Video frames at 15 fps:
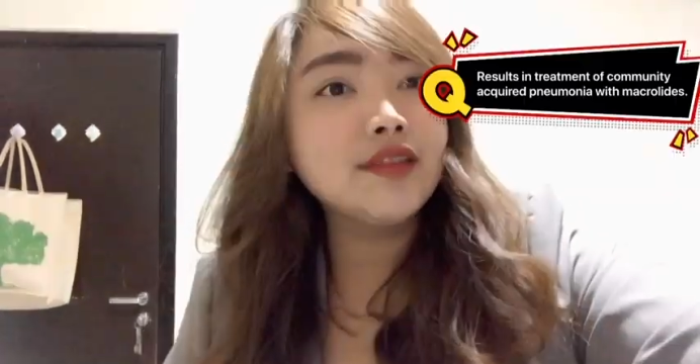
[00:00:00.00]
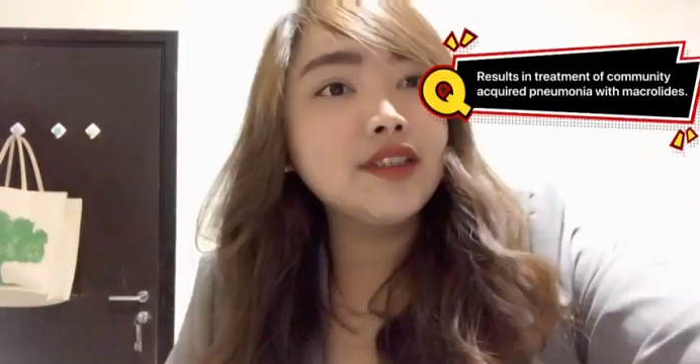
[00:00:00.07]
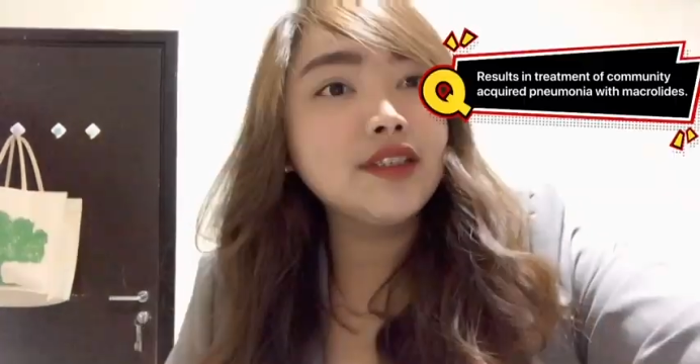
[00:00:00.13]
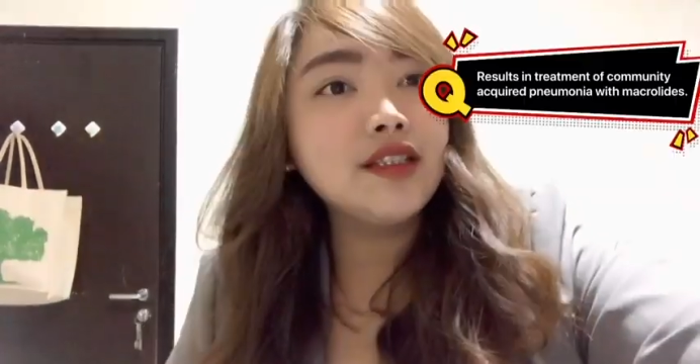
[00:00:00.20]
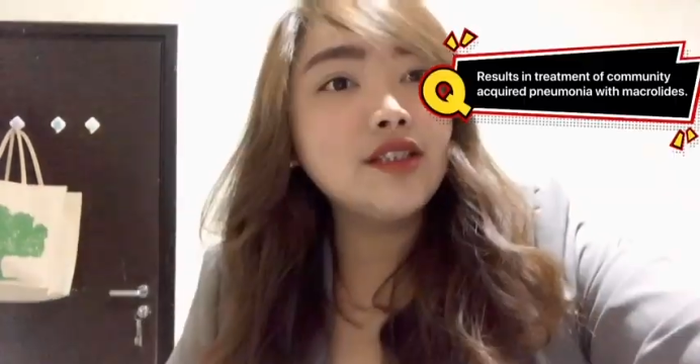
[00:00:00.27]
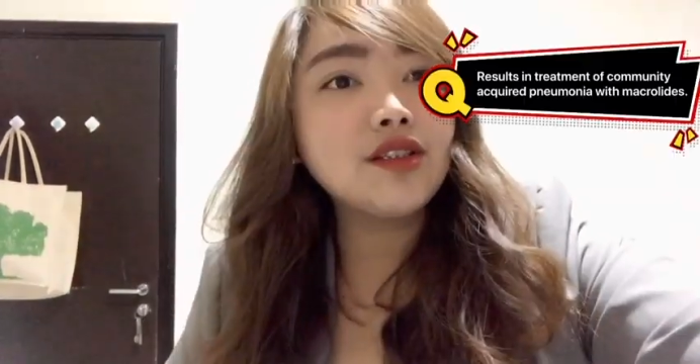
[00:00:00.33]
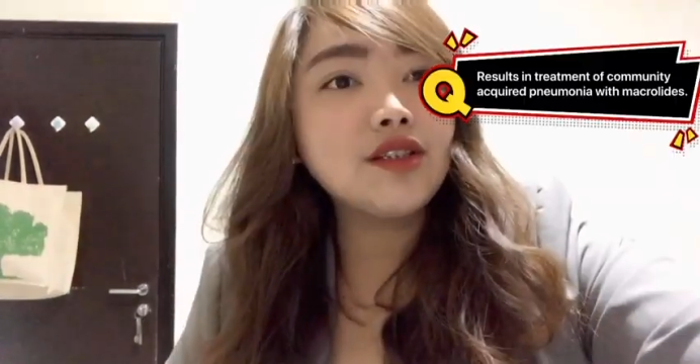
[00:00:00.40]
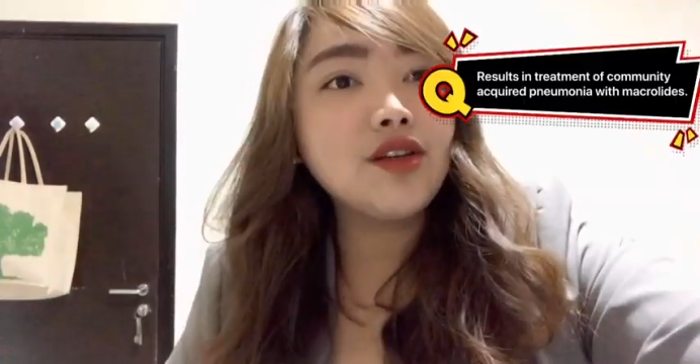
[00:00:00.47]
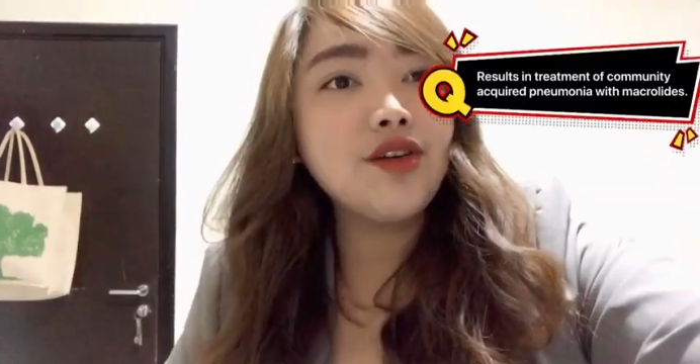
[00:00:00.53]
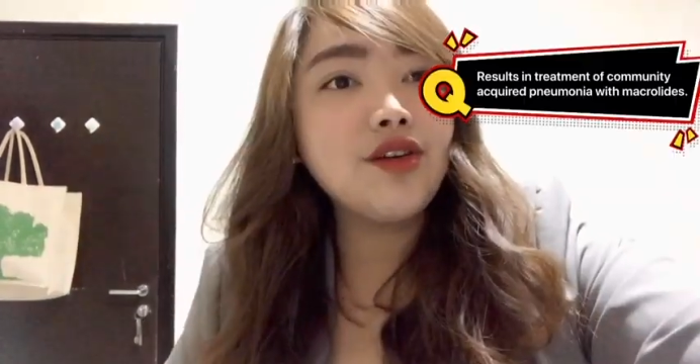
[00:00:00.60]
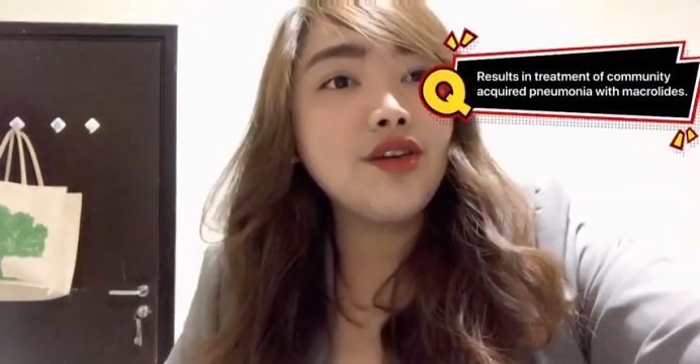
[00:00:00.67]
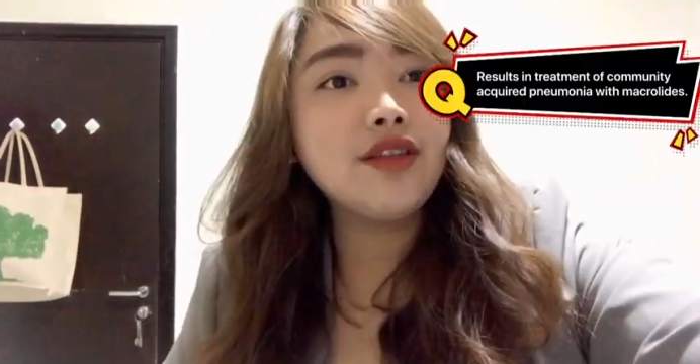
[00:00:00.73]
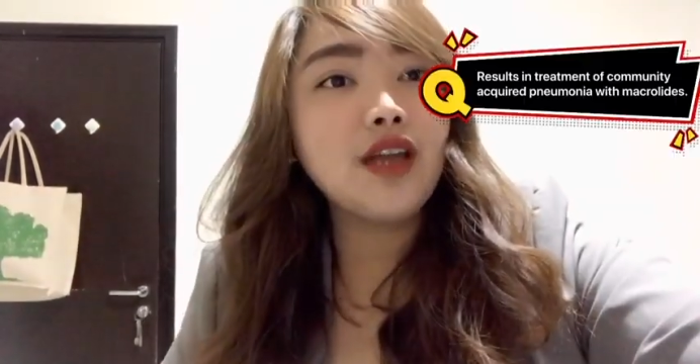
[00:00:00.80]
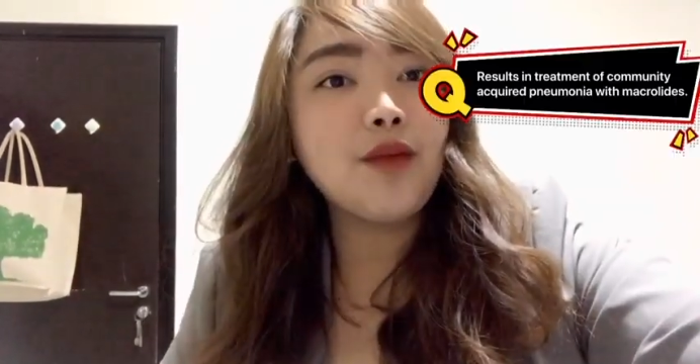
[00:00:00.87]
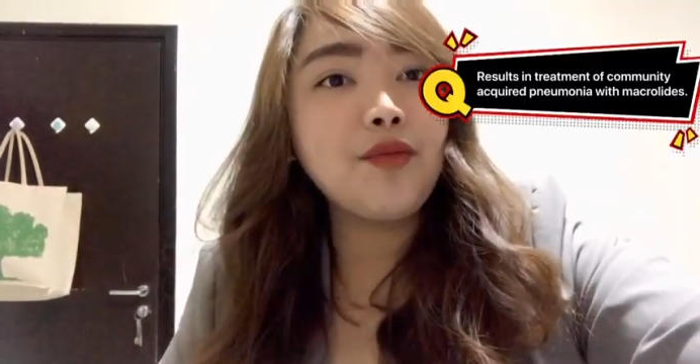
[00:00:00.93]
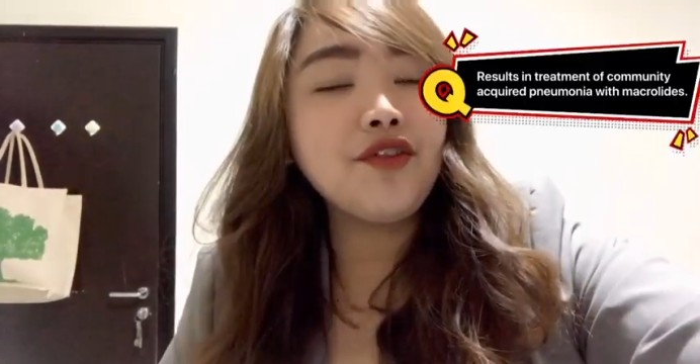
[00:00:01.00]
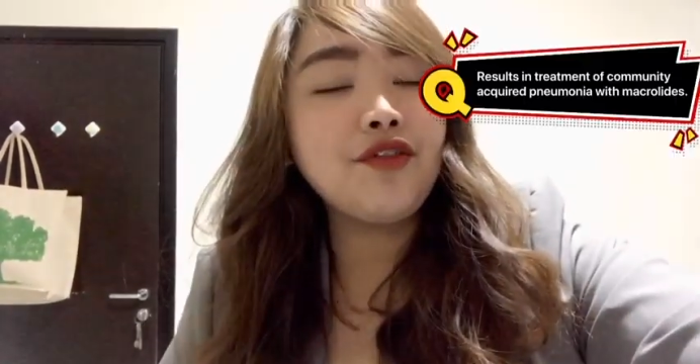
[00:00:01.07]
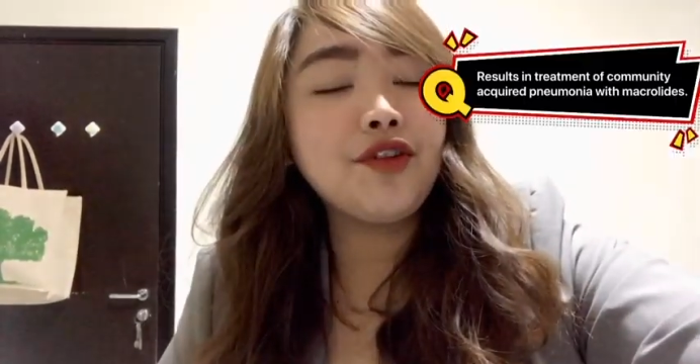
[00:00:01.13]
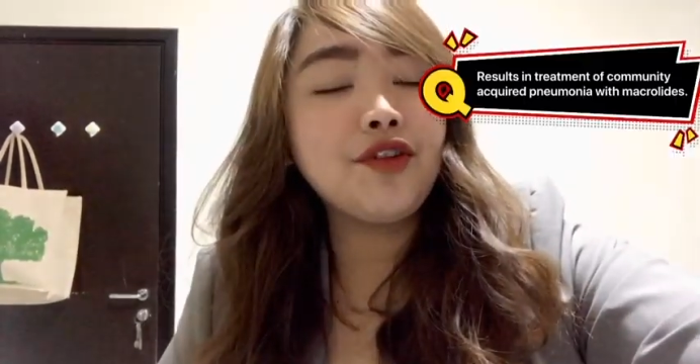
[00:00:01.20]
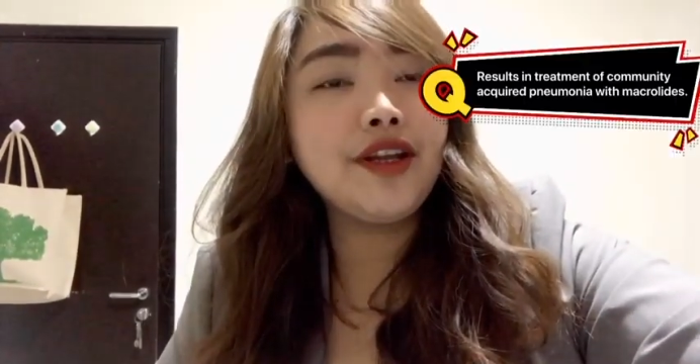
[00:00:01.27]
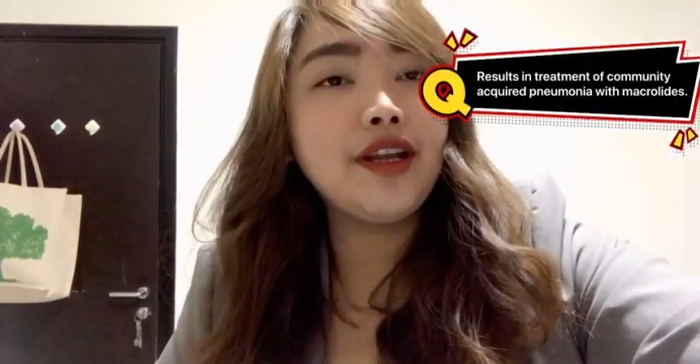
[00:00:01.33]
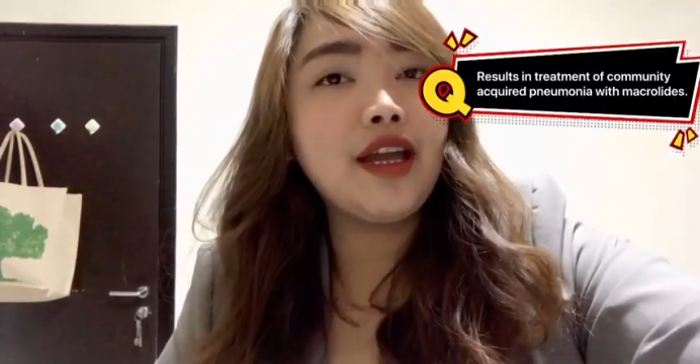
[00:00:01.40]
So yung topic for
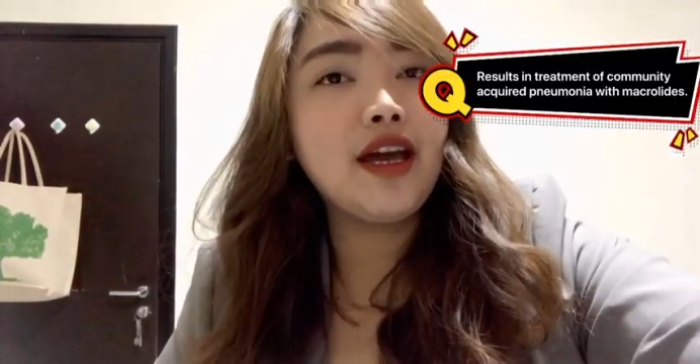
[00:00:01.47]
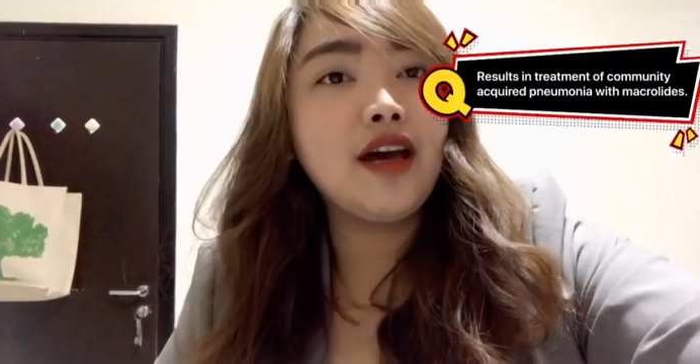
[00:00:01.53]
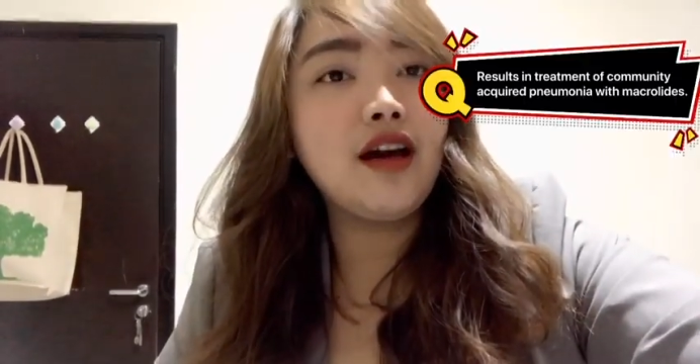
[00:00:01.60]
now,